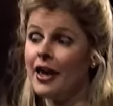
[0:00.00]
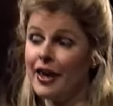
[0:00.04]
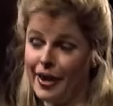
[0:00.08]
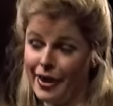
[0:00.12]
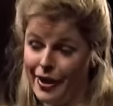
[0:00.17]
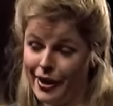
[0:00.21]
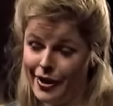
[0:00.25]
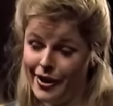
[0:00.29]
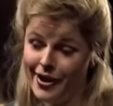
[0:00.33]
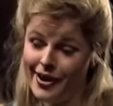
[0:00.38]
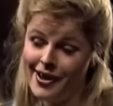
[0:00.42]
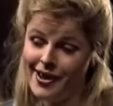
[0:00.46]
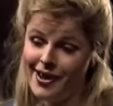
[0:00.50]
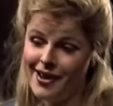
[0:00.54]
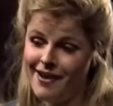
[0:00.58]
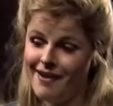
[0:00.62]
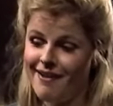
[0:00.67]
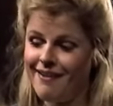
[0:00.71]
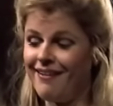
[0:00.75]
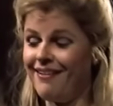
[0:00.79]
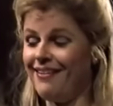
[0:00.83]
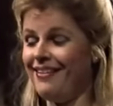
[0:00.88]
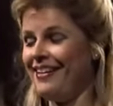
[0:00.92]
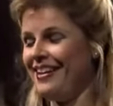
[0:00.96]
Hint,
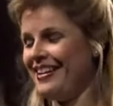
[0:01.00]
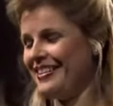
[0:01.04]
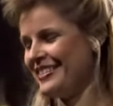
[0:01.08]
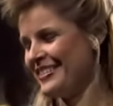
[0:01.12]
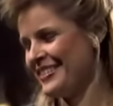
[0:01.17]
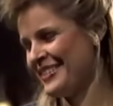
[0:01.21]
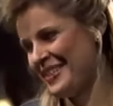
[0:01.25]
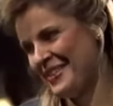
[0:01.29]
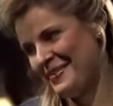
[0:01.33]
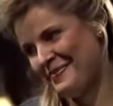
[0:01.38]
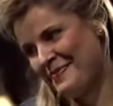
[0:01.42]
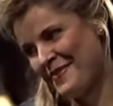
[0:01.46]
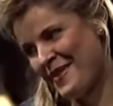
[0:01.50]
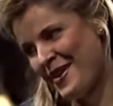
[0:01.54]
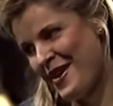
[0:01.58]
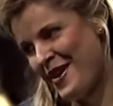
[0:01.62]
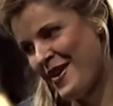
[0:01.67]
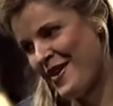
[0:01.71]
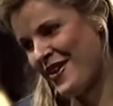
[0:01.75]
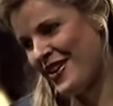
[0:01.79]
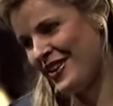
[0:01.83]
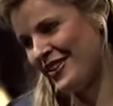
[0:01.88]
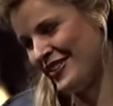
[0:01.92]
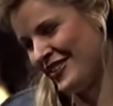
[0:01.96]
hint, let's get
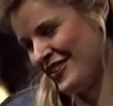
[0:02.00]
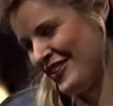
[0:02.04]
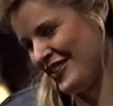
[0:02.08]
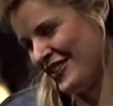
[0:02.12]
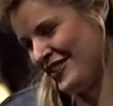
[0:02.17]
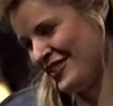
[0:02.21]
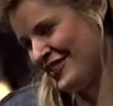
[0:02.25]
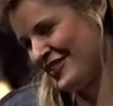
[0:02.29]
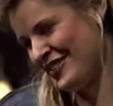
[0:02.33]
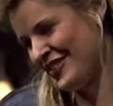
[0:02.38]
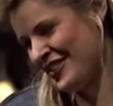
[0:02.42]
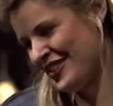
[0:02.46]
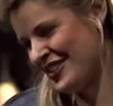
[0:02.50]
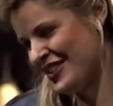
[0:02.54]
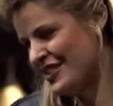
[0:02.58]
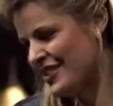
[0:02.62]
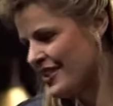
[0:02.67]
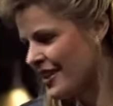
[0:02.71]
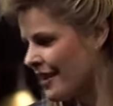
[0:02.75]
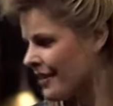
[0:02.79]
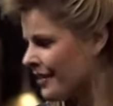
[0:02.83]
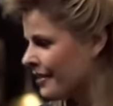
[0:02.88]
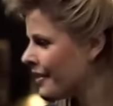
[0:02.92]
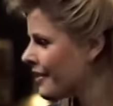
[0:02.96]
married, nudge, nudge.
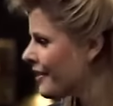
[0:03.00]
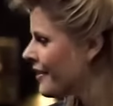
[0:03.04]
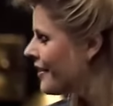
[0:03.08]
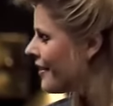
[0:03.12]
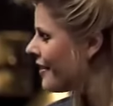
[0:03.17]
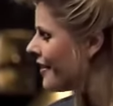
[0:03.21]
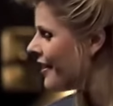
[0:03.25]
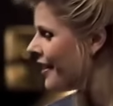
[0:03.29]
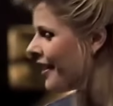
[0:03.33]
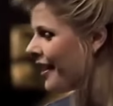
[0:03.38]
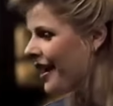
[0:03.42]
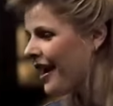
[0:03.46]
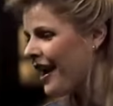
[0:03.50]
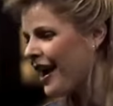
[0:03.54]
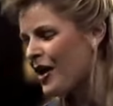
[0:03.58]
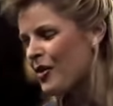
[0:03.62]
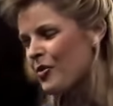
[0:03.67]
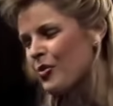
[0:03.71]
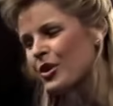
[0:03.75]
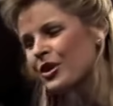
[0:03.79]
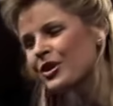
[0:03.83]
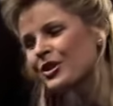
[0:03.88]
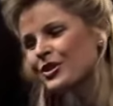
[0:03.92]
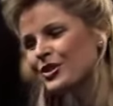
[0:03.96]
I
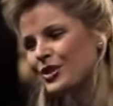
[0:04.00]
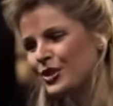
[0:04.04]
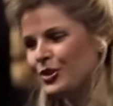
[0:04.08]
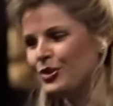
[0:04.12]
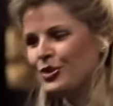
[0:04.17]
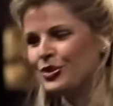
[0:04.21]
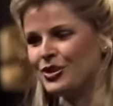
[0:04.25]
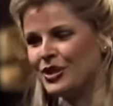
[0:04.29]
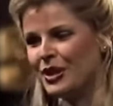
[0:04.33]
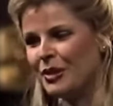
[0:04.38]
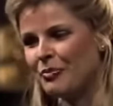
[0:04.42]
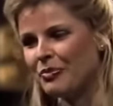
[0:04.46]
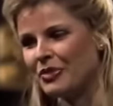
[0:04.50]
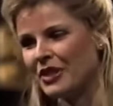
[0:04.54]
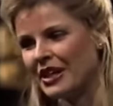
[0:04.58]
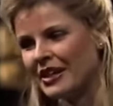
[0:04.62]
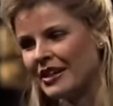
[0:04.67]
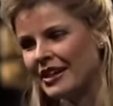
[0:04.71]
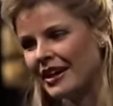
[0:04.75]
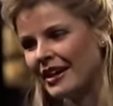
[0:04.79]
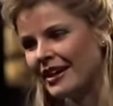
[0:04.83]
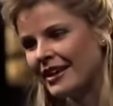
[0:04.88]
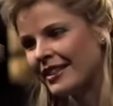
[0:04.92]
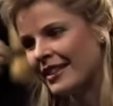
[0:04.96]
wouldn't do something
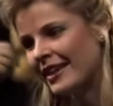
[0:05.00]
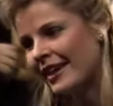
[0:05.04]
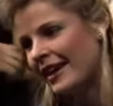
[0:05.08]
like